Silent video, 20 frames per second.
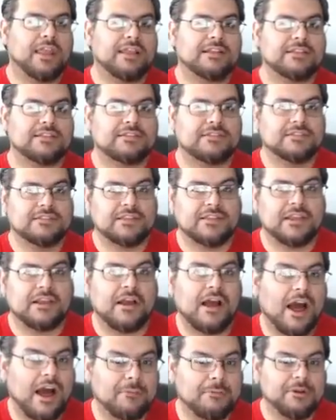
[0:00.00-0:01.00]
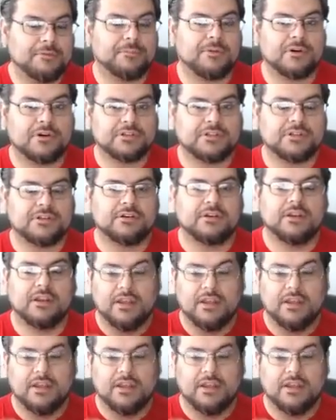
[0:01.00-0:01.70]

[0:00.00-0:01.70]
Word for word: this to the common person